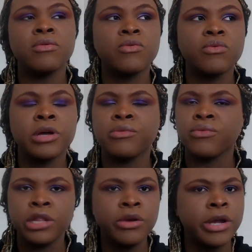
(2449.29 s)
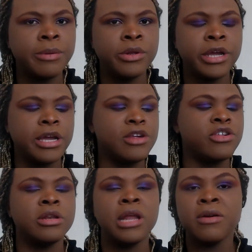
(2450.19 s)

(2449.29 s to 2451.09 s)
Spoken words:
a like really great communication.